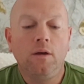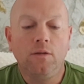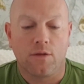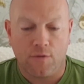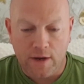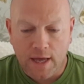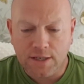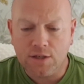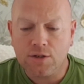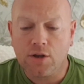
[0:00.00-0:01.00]
The 3
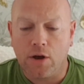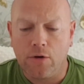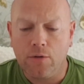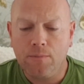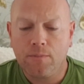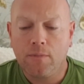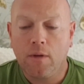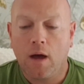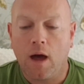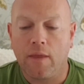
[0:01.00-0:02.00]
kittens grew,
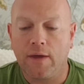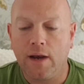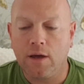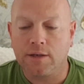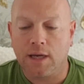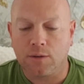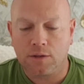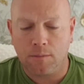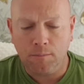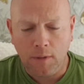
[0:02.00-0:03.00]
and they learnt how
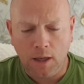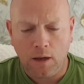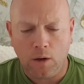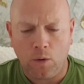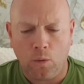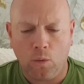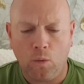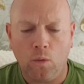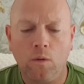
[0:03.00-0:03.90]
to meow.